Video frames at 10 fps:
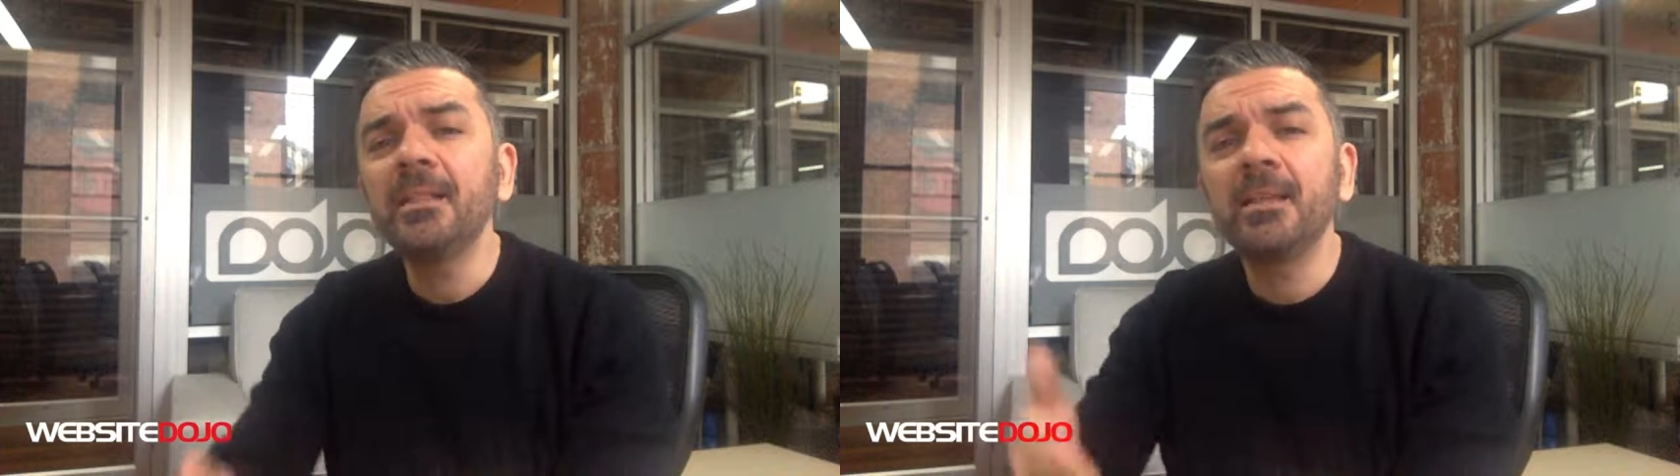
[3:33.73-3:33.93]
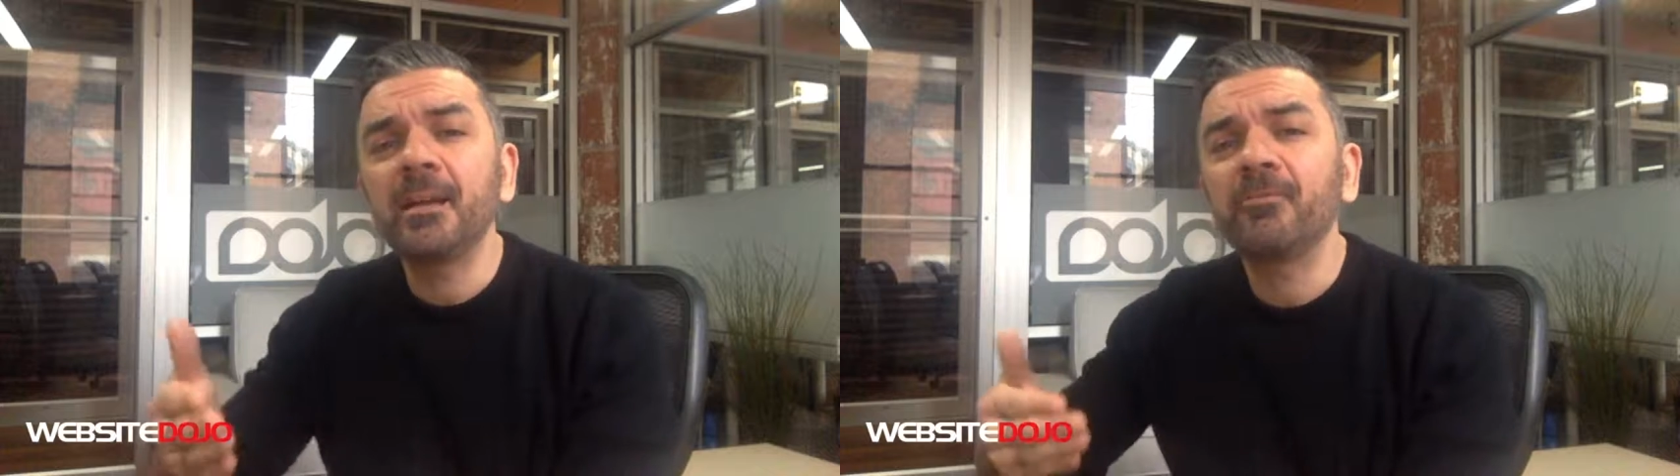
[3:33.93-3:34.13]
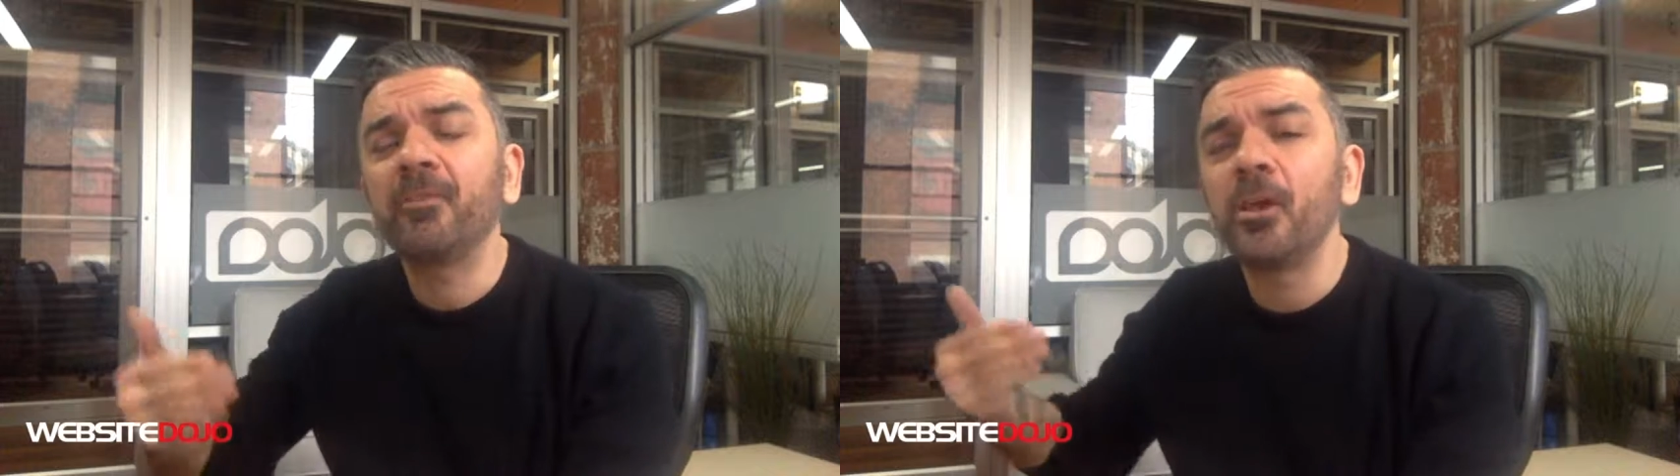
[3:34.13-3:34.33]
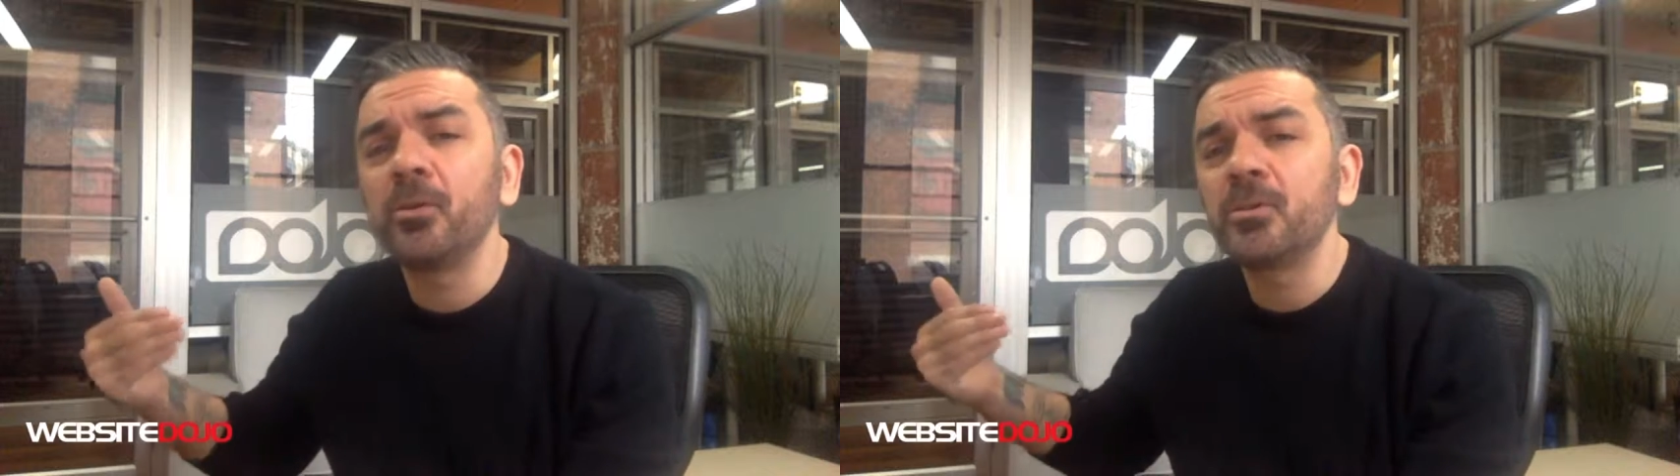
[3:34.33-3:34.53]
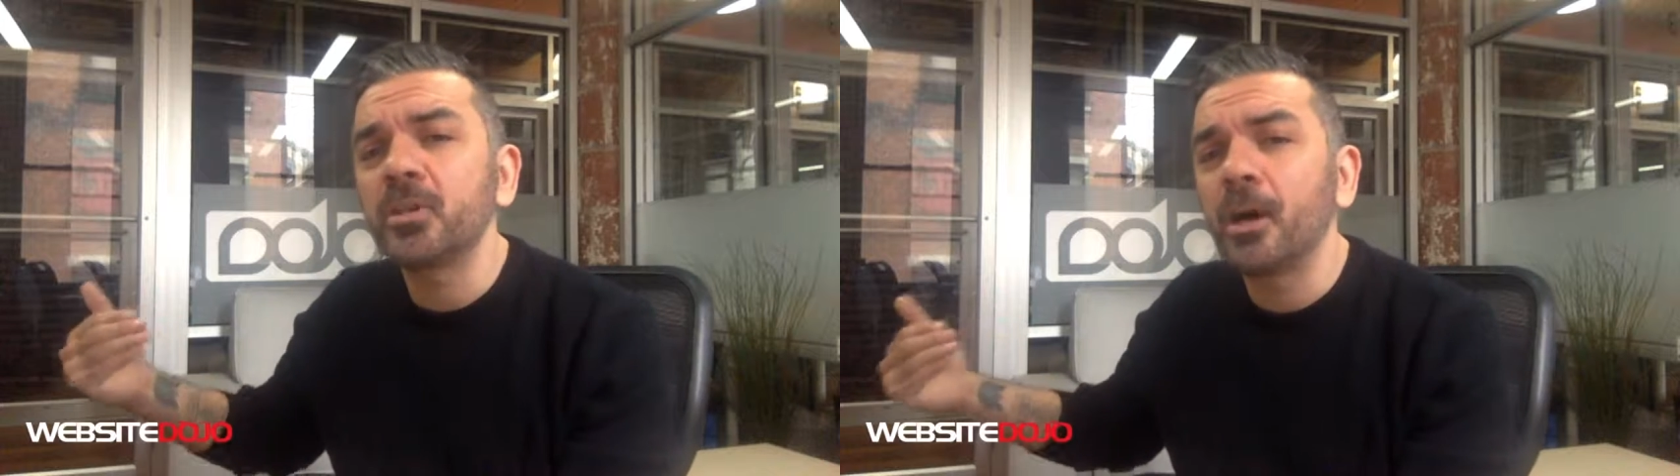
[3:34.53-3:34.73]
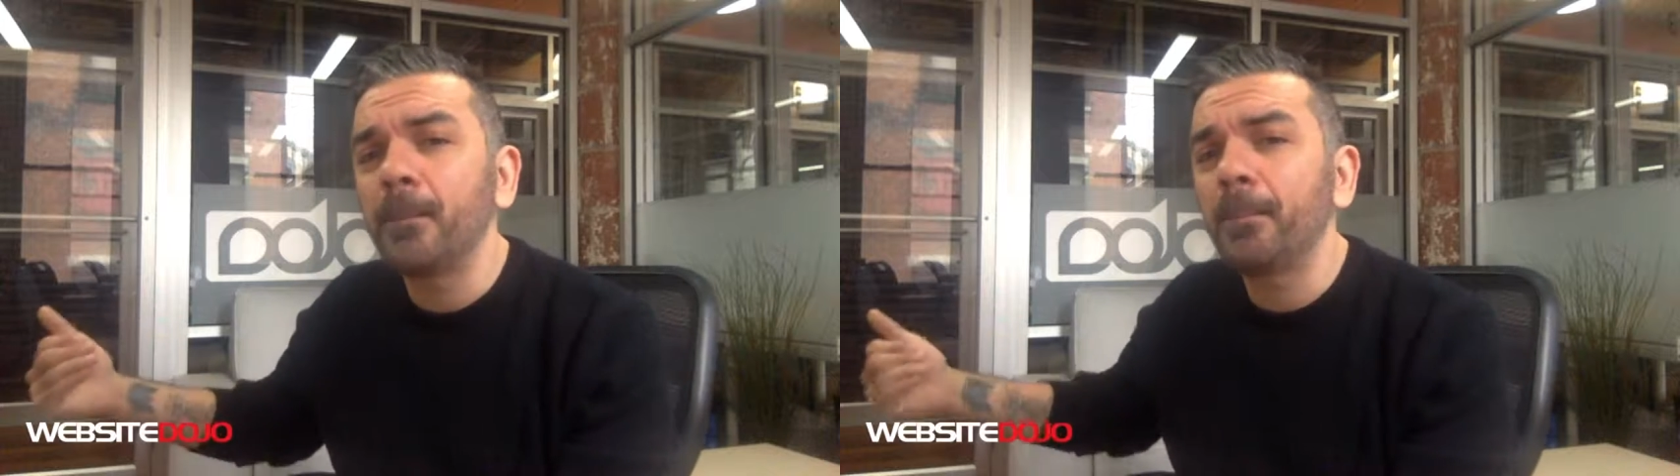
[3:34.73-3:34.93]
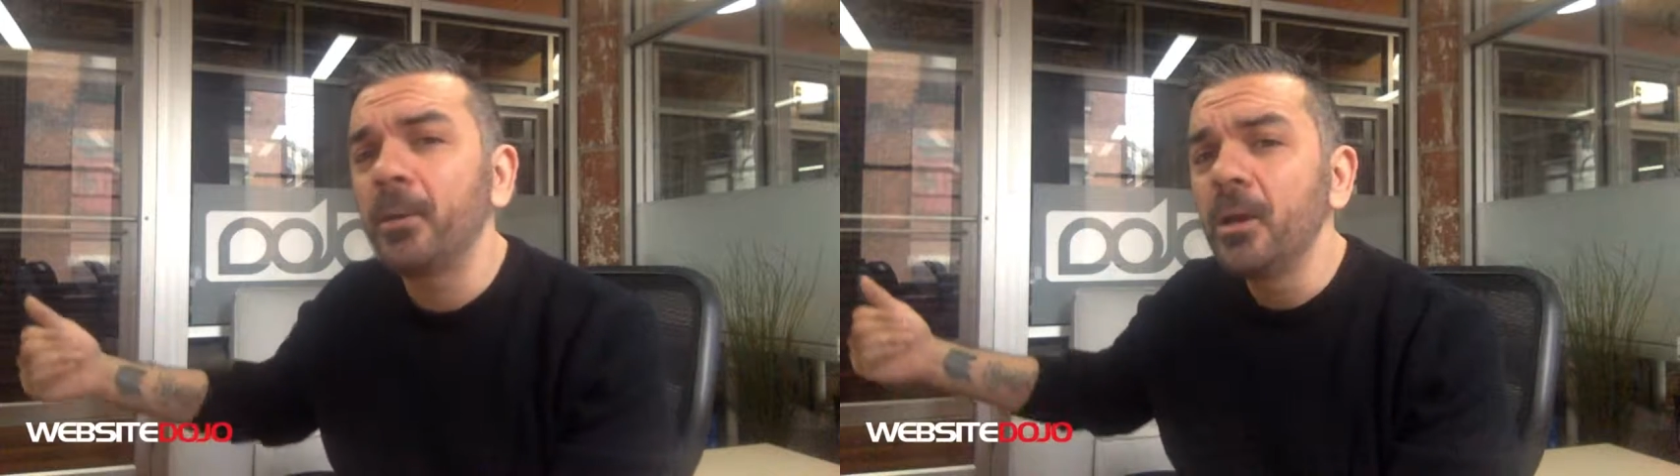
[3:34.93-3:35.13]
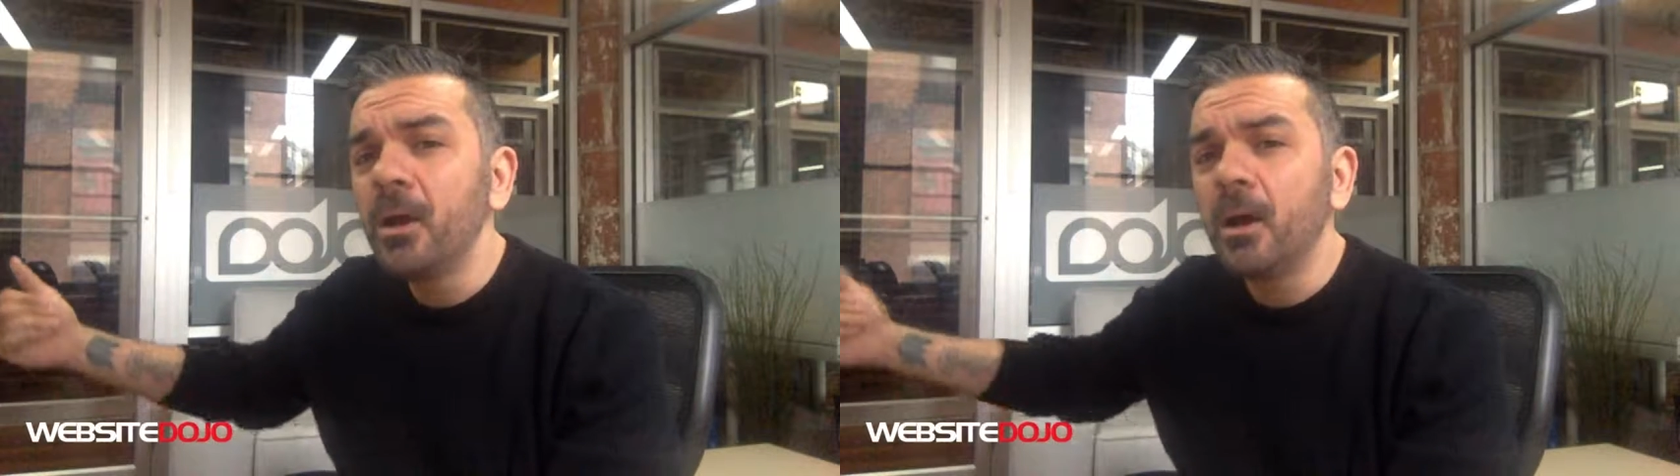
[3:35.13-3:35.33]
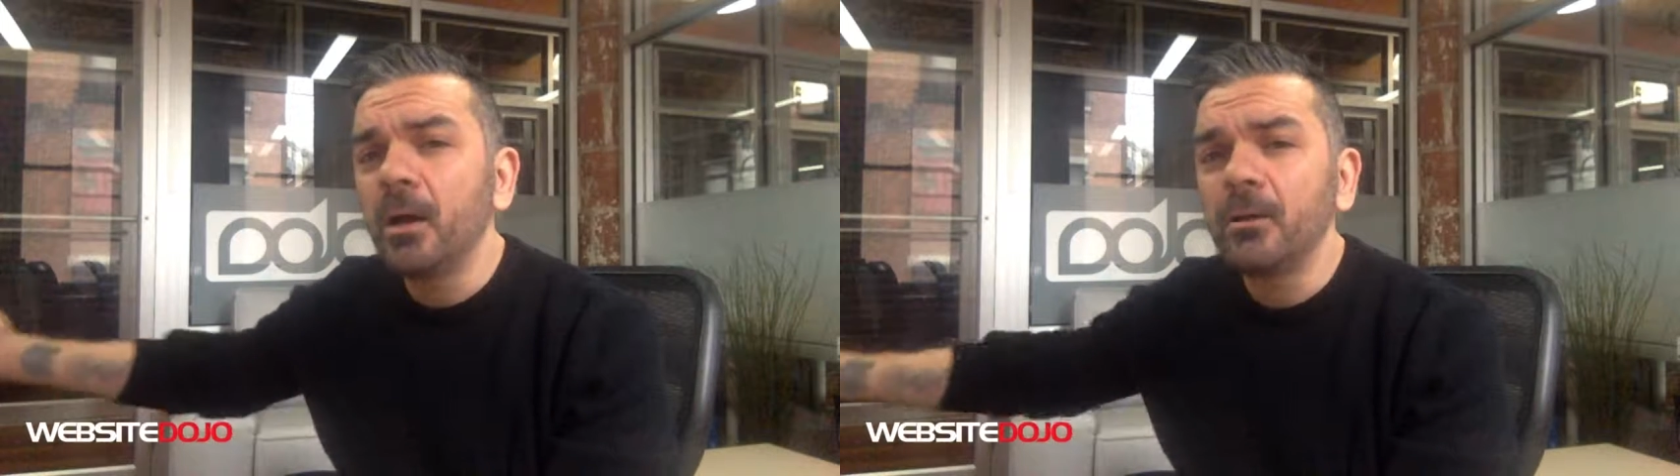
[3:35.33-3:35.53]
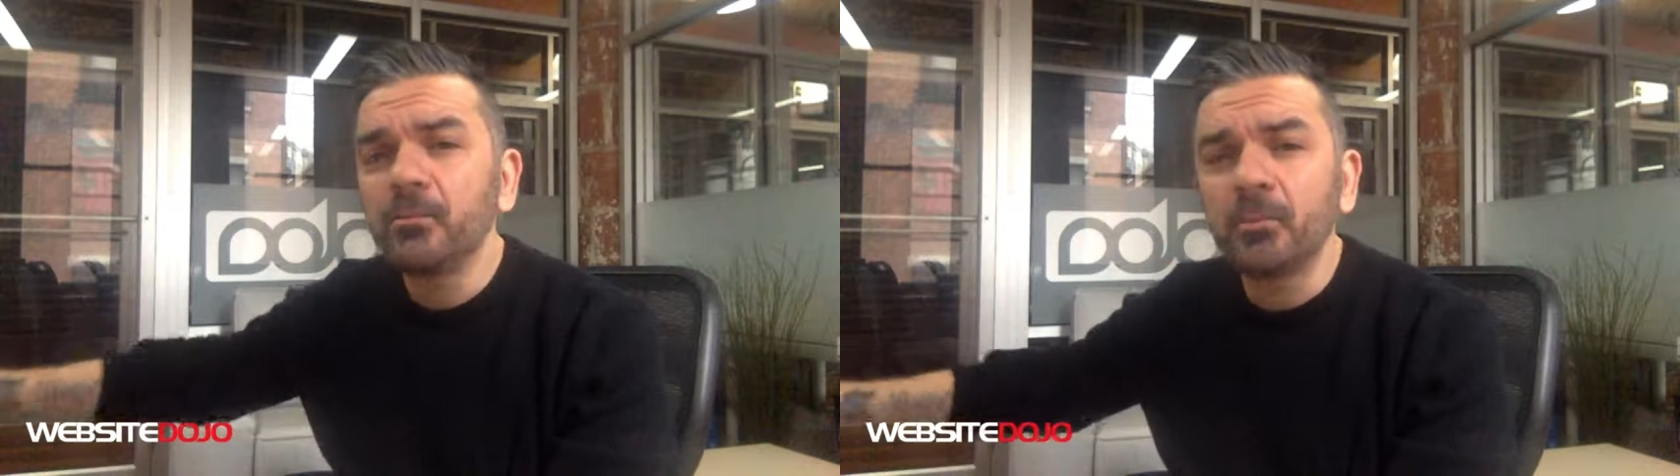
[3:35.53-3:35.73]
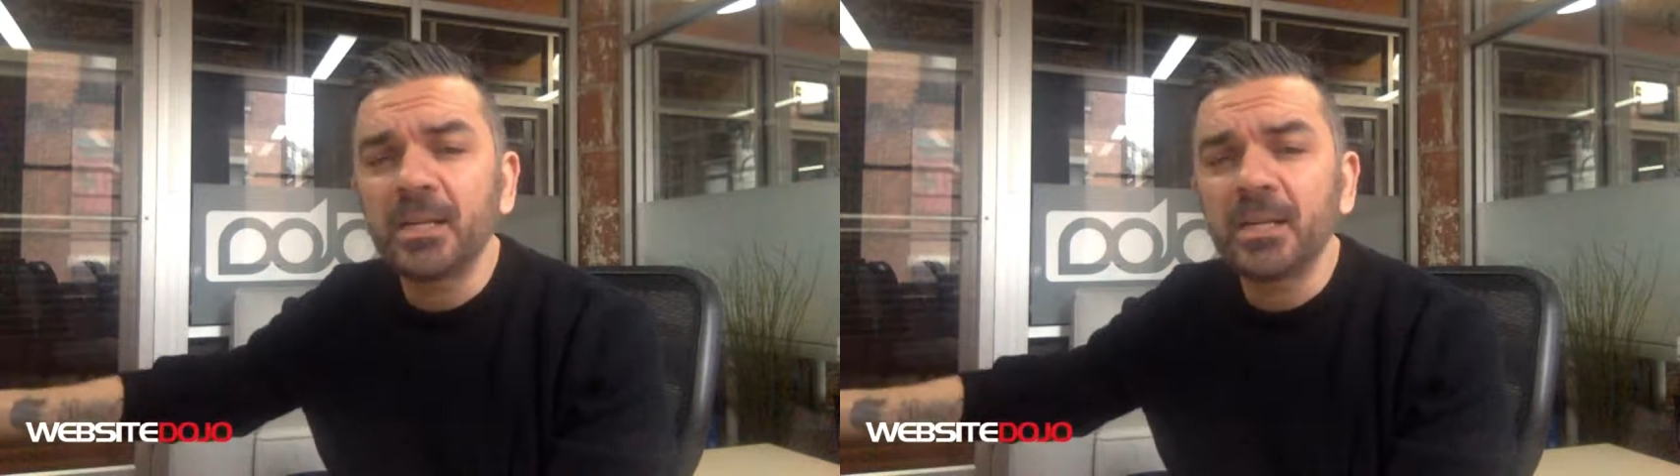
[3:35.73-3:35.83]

it then follows up uh,